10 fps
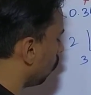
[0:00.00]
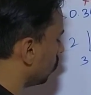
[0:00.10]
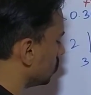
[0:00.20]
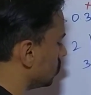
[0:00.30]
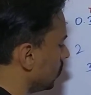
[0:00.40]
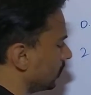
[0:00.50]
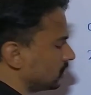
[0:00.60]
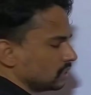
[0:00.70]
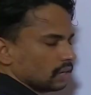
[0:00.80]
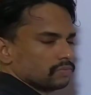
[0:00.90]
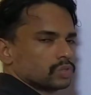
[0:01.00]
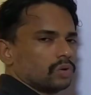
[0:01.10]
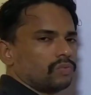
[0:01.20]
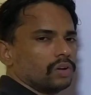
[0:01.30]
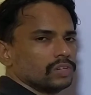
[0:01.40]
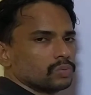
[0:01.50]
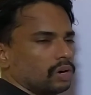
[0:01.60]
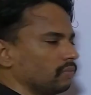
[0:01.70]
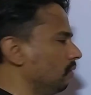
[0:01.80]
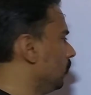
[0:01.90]
what is the HCF so for which
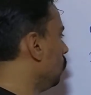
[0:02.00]
what we